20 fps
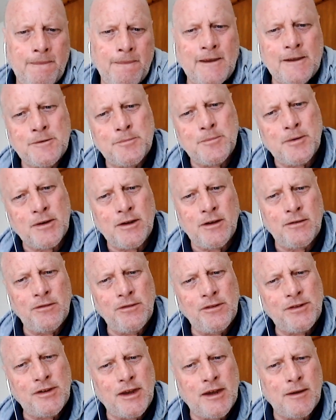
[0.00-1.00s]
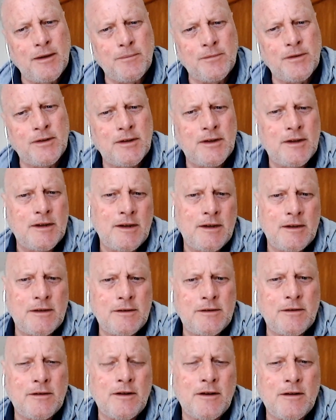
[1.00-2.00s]
That's my concept.
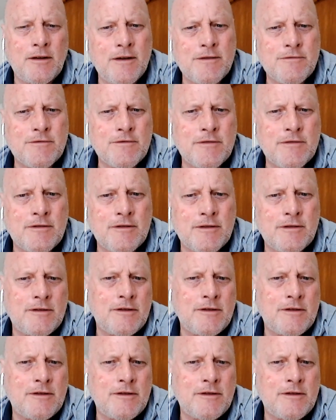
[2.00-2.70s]
You can either agree,